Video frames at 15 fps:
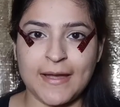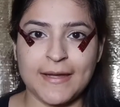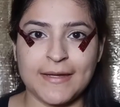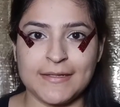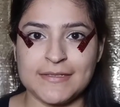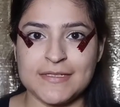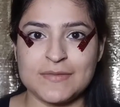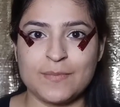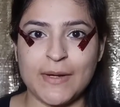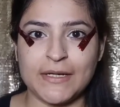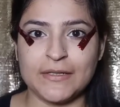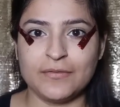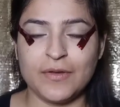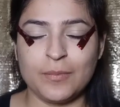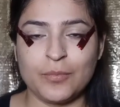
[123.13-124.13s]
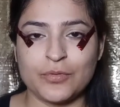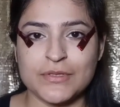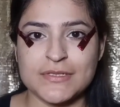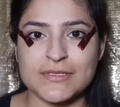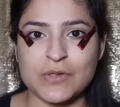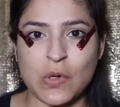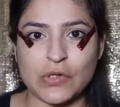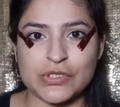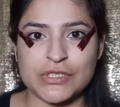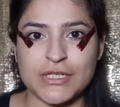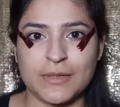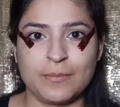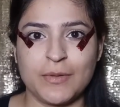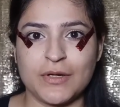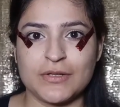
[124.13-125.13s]
eye, it is better we put a scotch
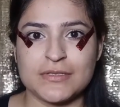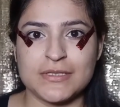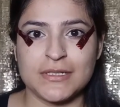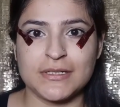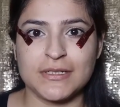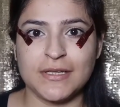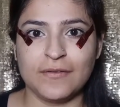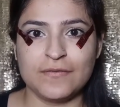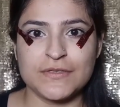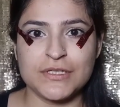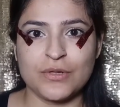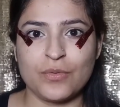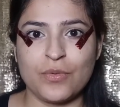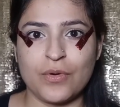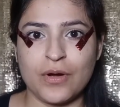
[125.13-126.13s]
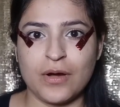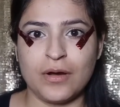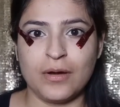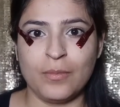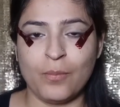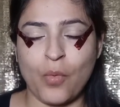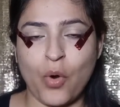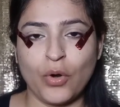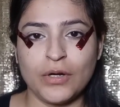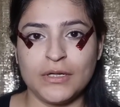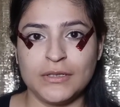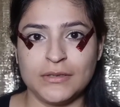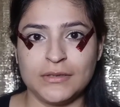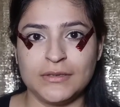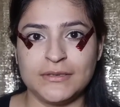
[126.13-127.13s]
tape because it gives you more
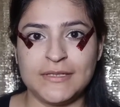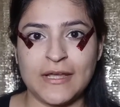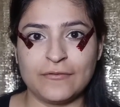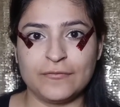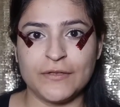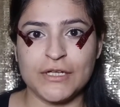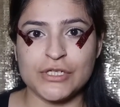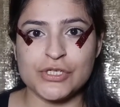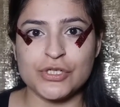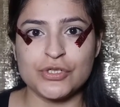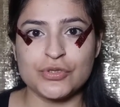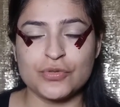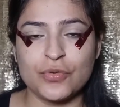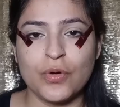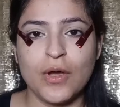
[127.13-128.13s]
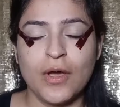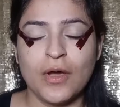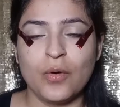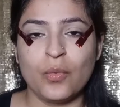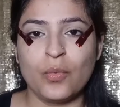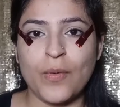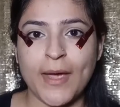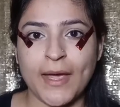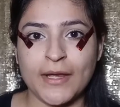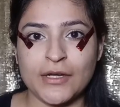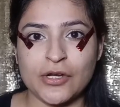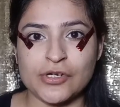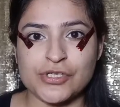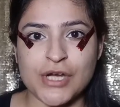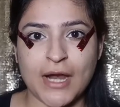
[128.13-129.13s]
definition to where
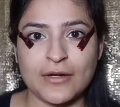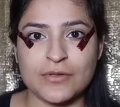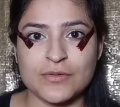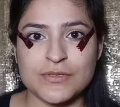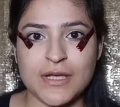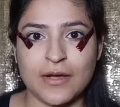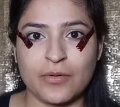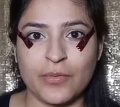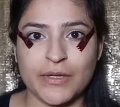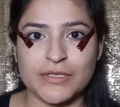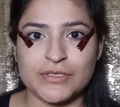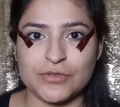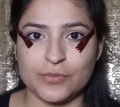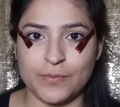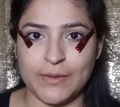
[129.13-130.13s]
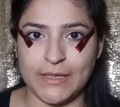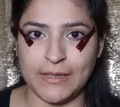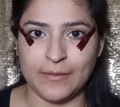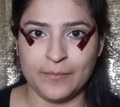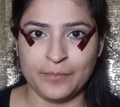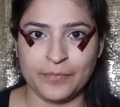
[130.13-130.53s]
your shadows are going to be.